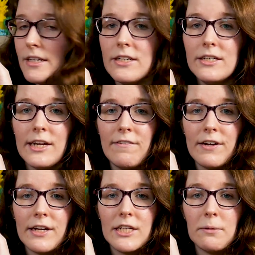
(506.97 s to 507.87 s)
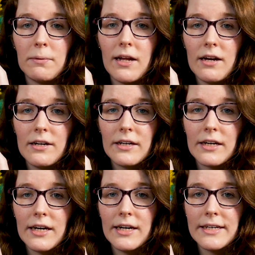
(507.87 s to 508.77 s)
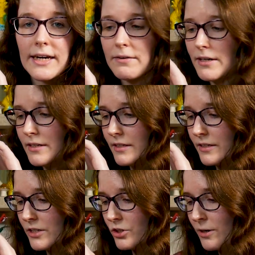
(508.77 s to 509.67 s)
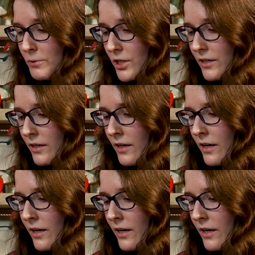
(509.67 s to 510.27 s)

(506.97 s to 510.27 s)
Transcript: to David Hunt's blog uh, down in the description.